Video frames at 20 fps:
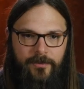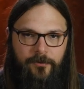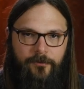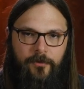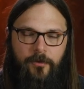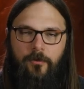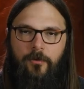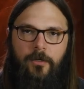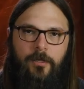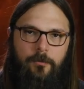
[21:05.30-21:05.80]
if
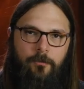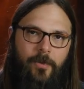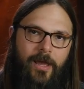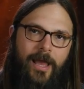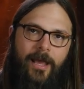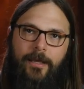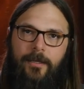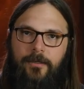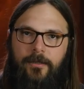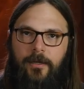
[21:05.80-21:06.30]
you're looking
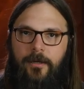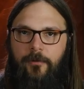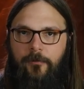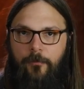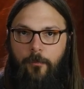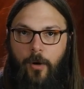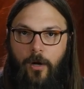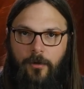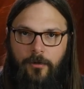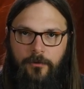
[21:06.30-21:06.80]
back in kind of
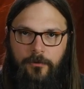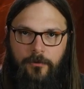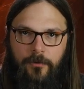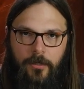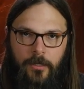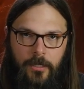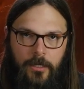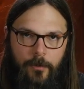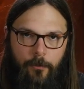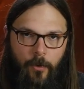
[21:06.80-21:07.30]
Martin
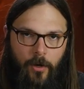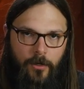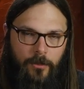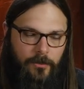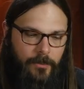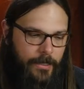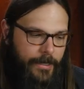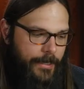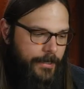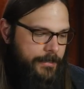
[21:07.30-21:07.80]

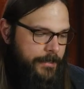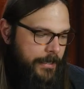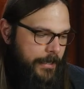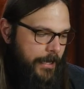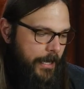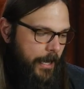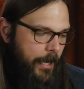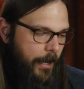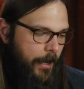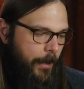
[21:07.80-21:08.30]
land.
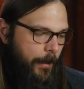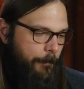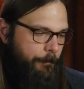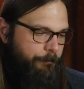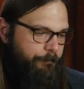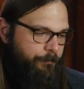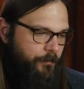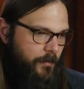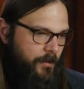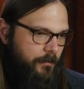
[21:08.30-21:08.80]

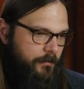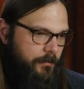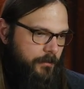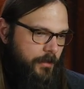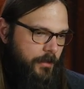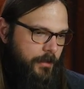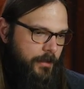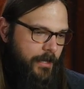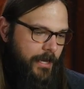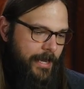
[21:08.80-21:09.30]

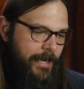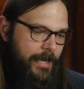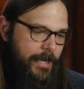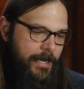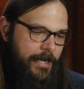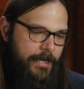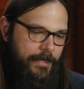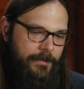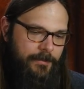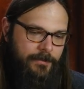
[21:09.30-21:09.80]

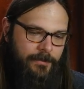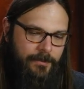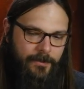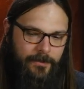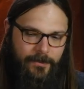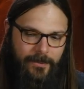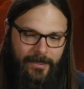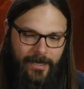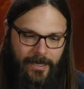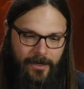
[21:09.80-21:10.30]
And
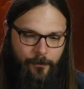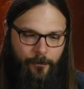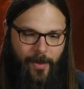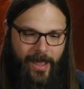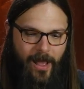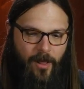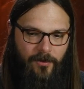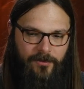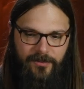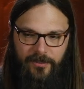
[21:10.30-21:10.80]
they kind of
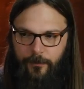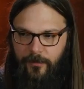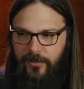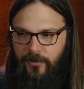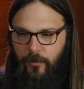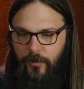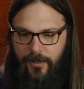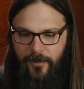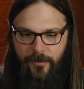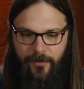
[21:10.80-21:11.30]
balanced it
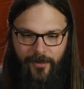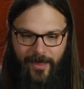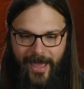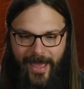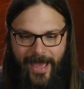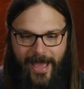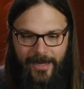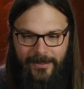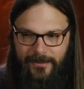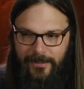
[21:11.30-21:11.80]
between
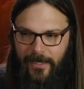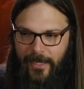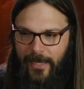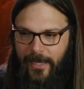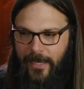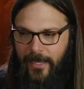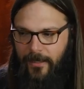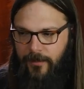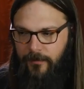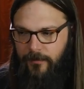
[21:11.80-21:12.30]
that
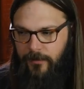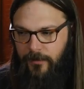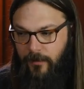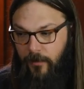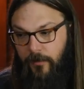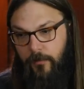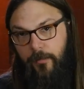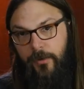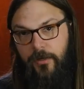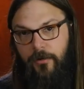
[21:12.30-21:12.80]
and, you know,
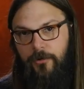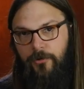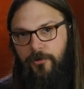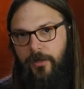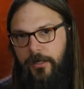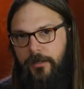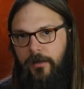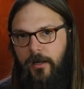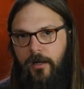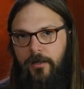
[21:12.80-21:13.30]
the bigger
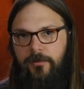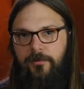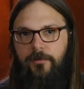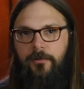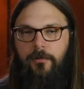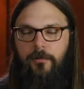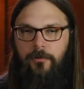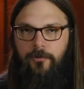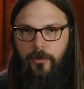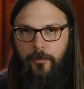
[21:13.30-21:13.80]
dreadnoughts
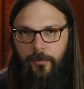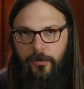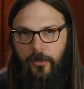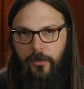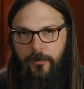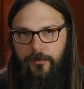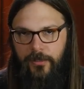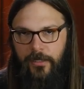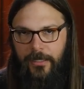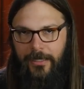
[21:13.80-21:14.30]
or triple
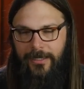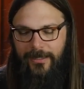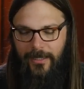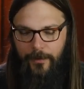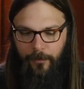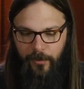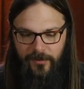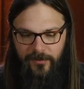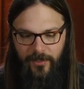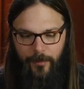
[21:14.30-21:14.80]
O's. They
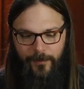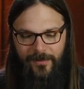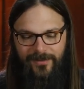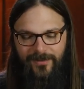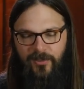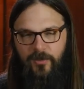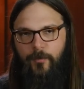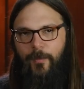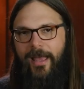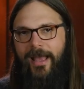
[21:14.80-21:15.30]
put something
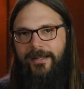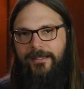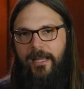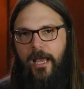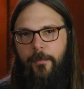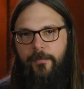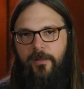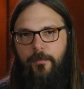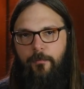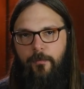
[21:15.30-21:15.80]
smack
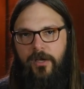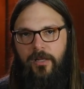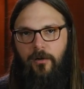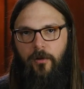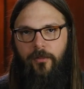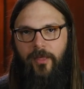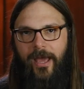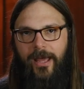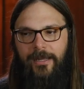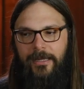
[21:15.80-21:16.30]
dab in the
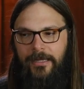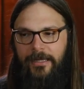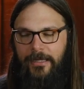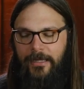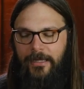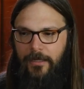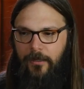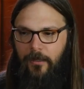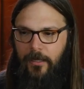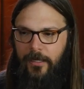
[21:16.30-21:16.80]
middle that
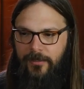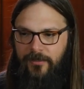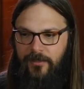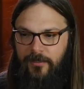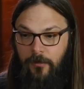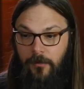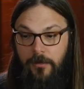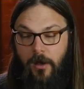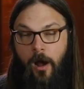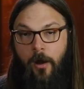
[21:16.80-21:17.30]
is
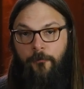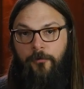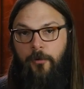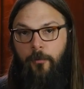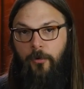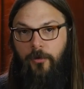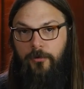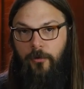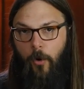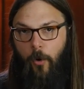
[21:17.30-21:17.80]
still
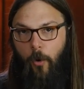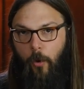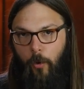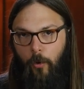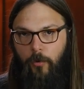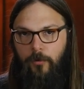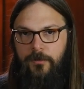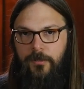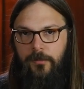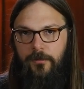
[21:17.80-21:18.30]
comfortable to
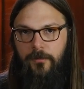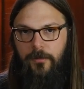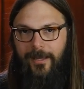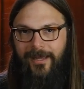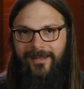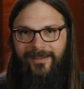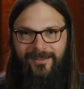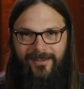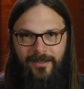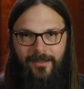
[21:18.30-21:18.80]
hold
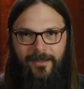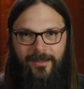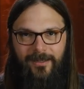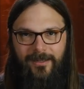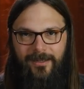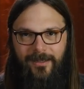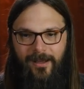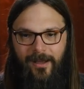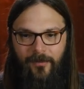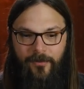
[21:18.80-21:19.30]
and
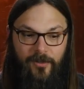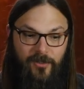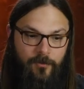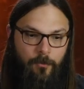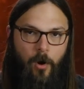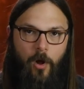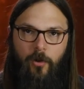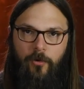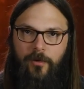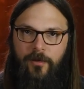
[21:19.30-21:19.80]
on the
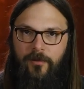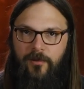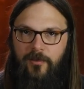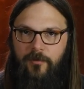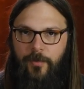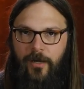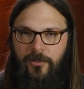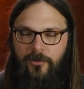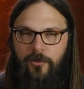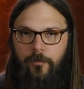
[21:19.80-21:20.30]
smaller end of the
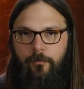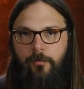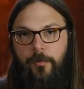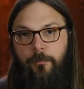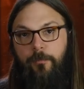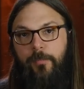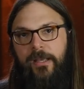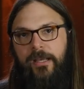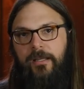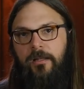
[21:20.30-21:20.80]
spectrum,
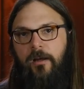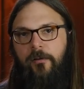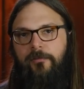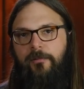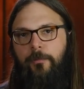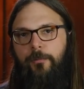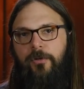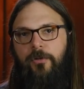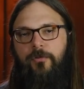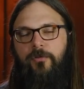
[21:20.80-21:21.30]
but big enough
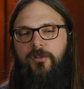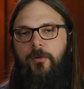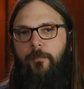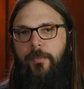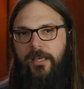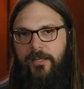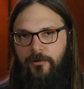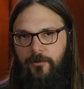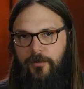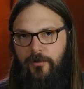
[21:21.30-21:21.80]
to produce a
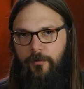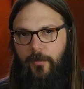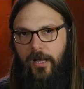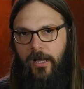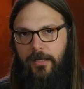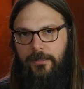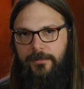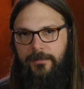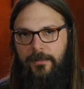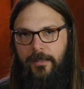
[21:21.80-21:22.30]
bass
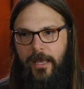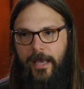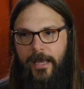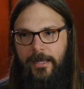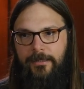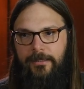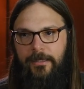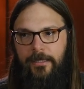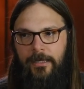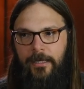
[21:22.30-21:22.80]
response
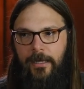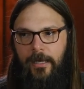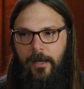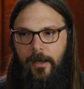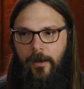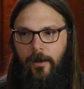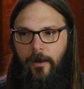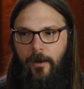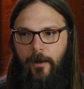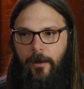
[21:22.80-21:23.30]
that
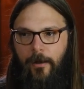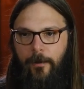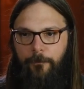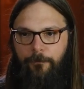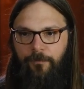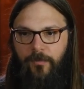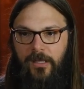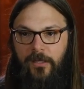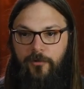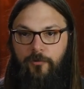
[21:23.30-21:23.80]

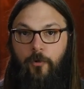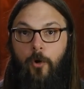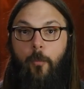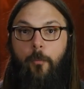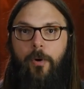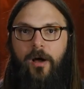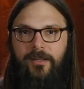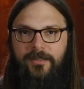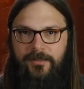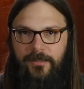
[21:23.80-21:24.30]
is
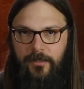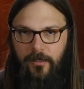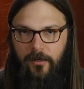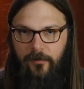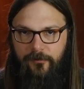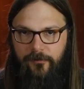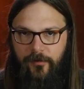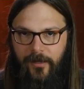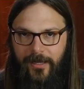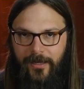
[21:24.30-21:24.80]
robust
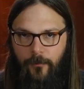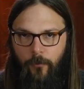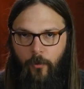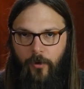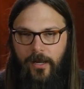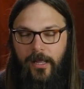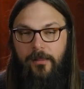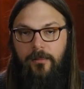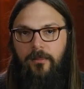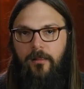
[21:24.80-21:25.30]
enough. And
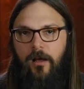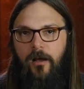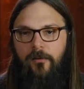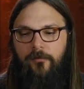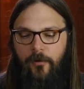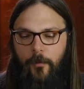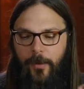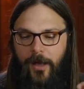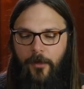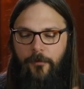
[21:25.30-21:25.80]
what I
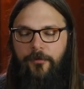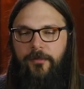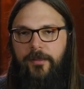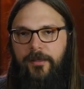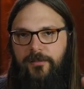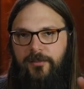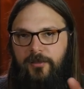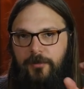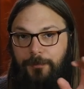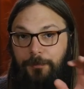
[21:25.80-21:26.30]
love about
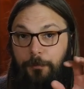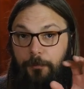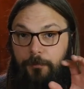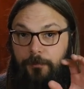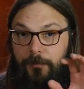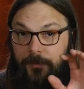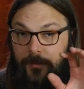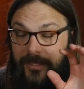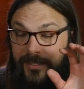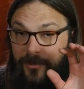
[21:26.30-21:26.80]
this
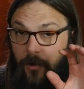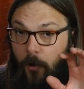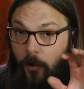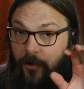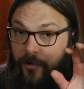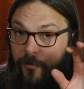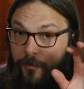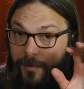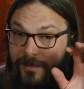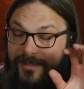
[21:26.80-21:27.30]
guitar
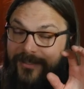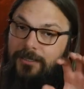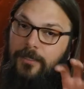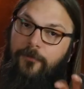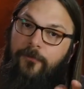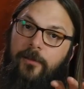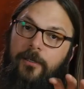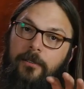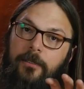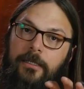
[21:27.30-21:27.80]

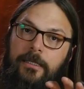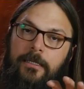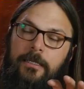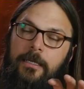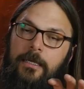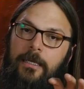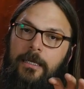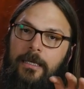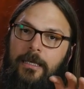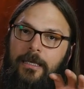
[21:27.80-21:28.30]
specifically
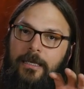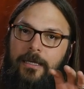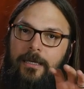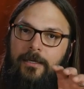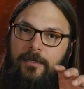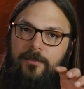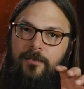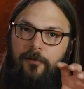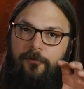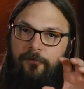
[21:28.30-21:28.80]

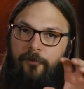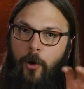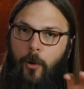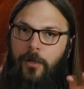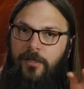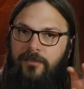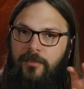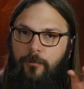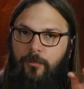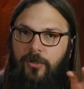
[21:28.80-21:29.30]
is the
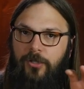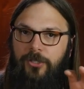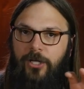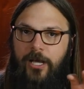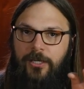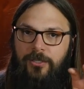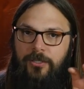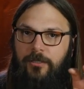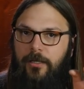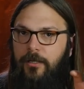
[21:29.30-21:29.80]
focus and
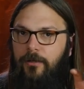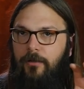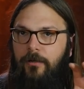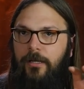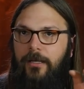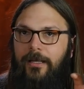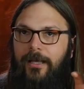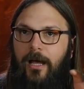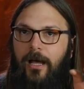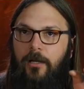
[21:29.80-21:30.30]
projection that you're
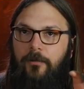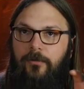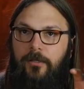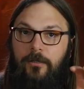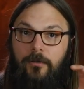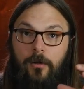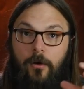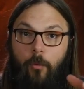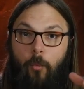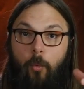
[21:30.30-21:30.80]
getting out of it
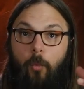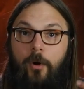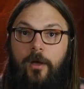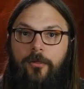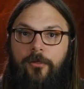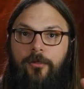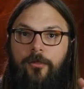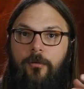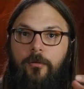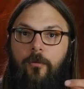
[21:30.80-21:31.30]

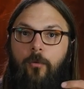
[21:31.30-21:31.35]
with